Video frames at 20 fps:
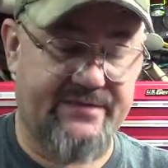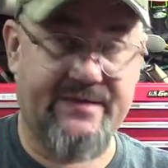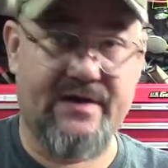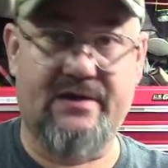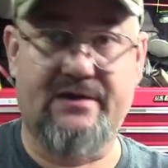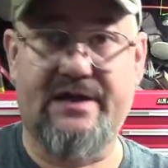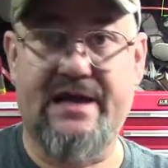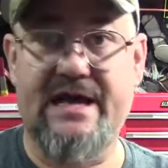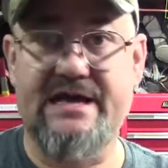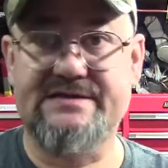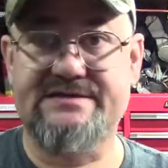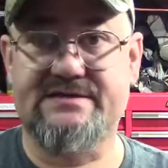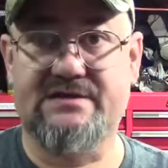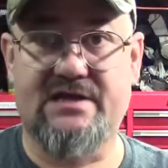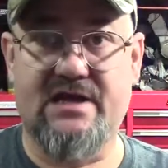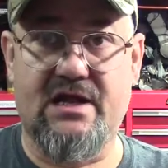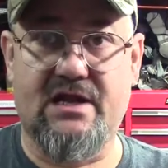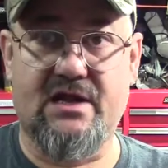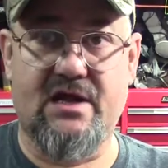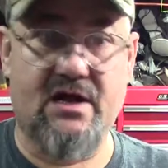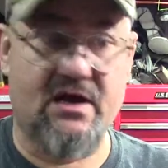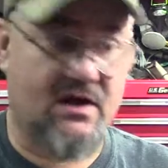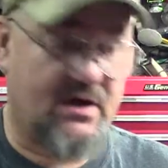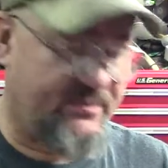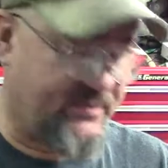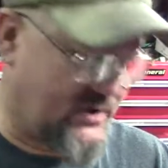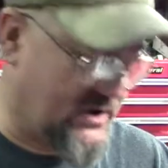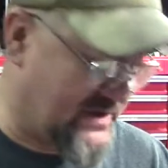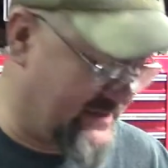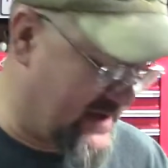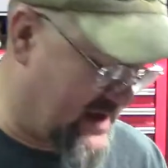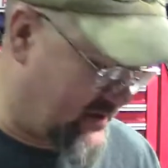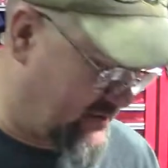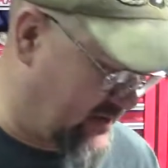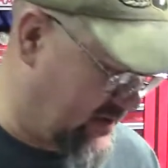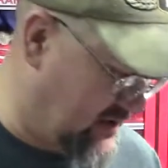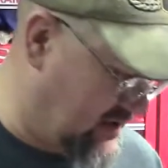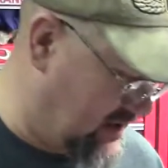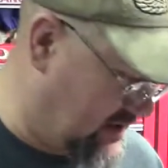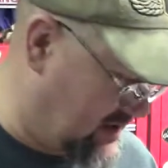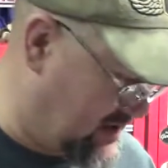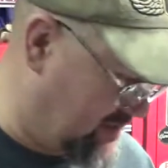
They'll last a lot longer. Pull them out when you need